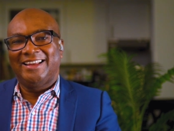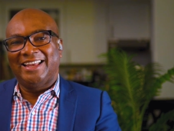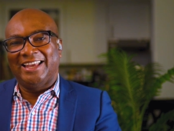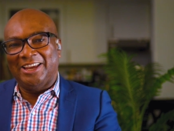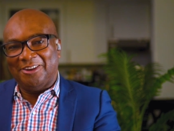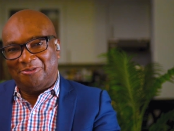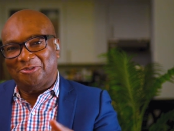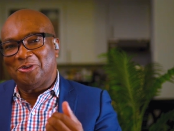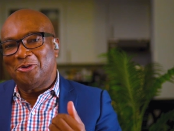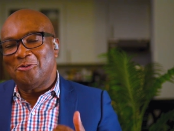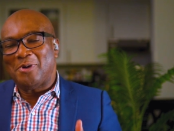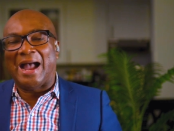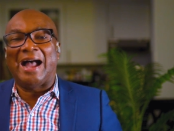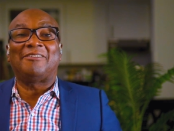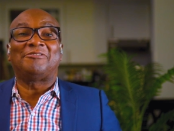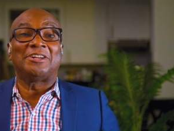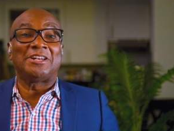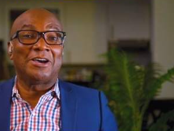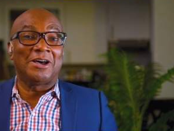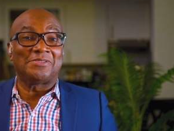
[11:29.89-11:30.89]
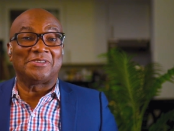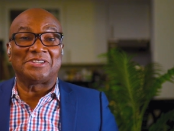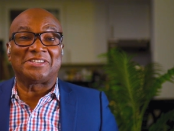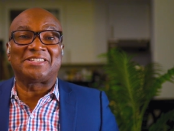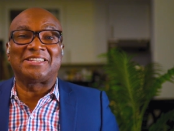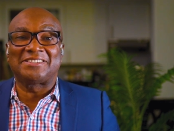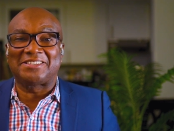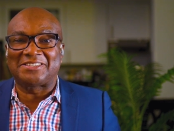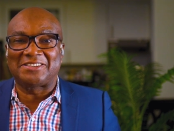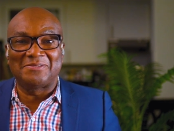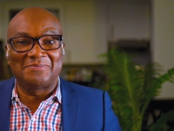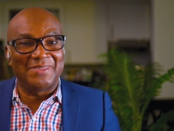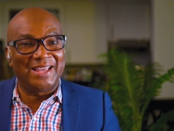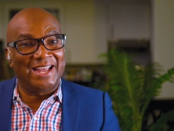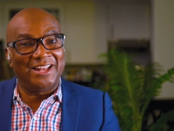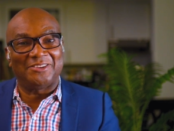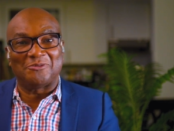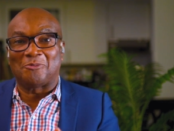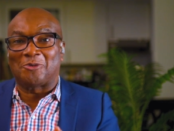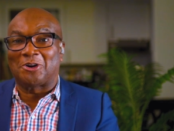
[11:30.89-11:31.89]
If you have another system
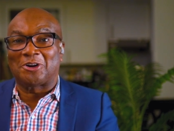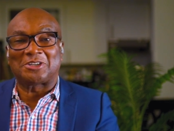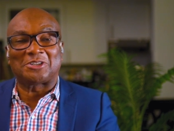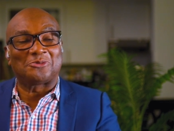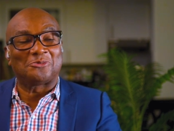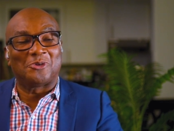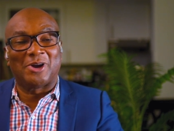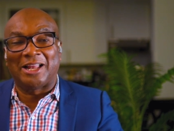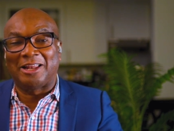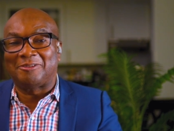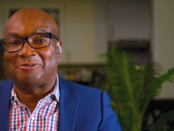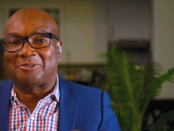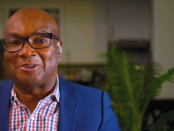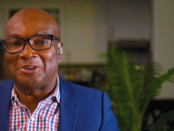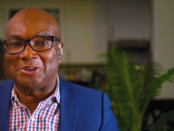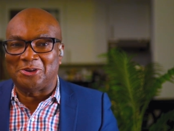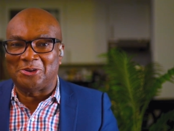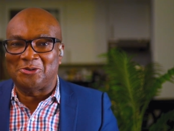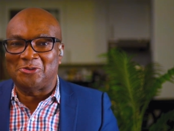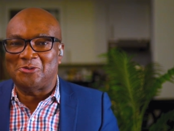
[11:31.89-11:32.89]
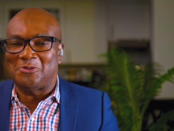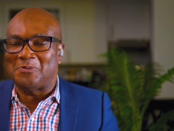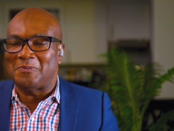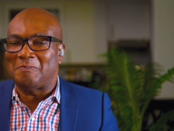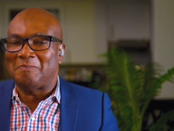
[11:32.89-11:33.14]
that works well for you,